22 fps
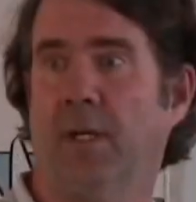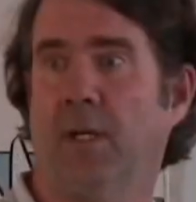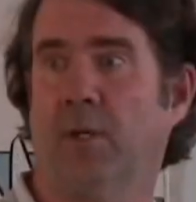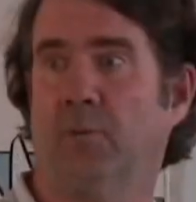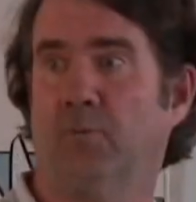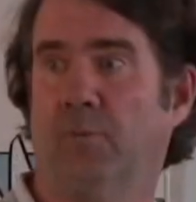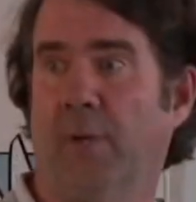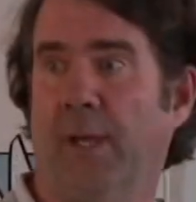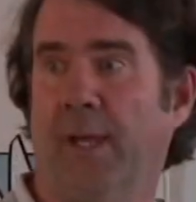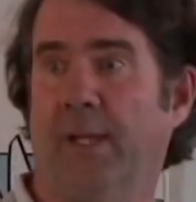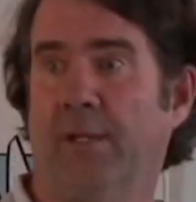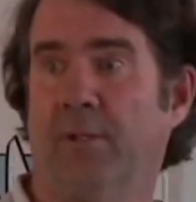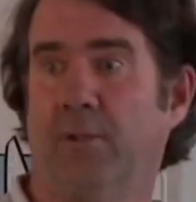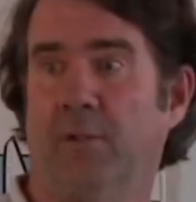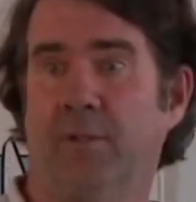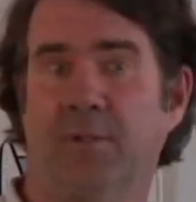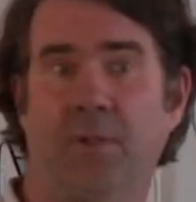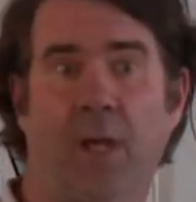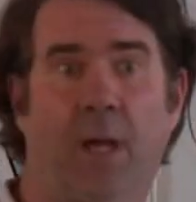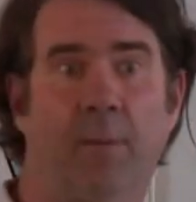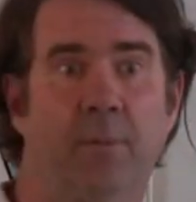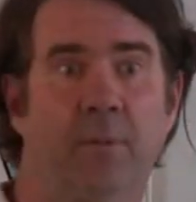a red or
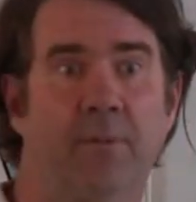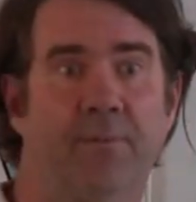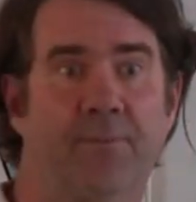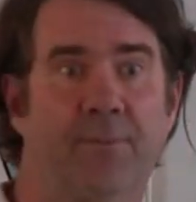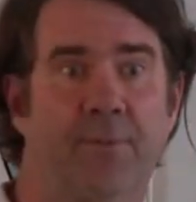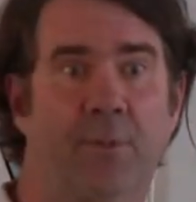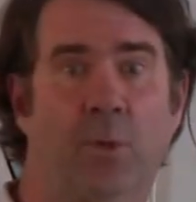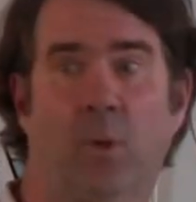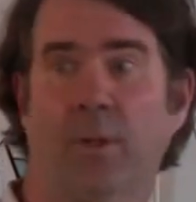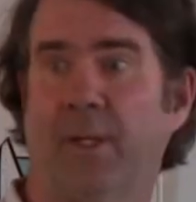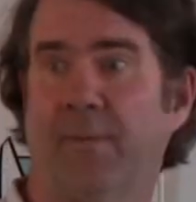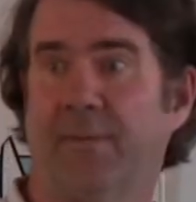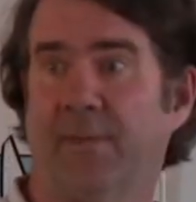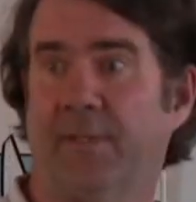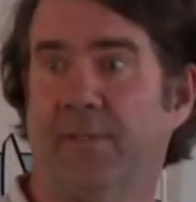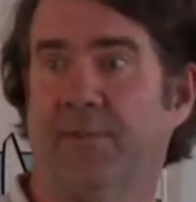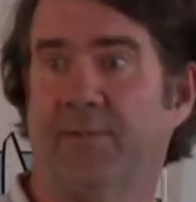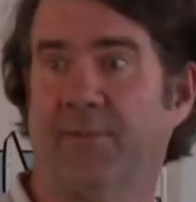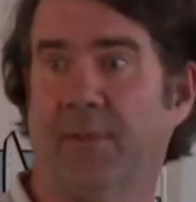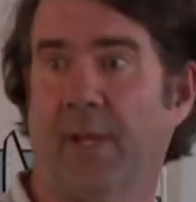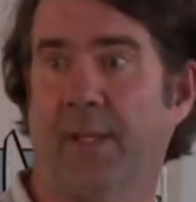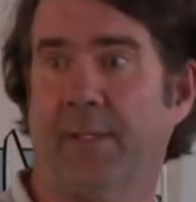a double for going on the
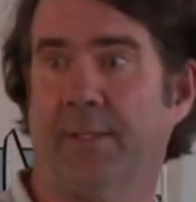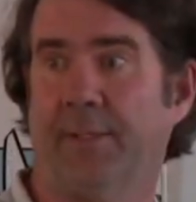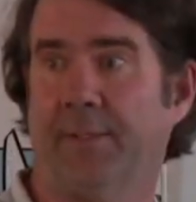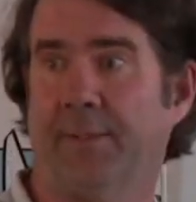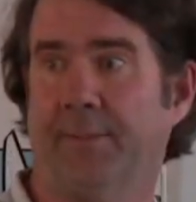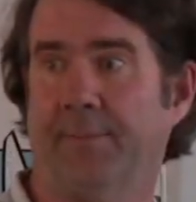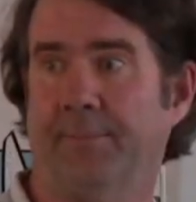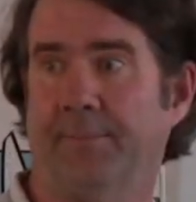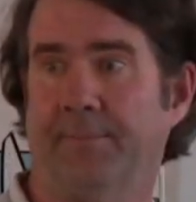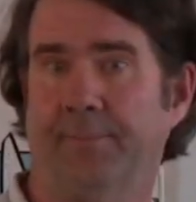inside here.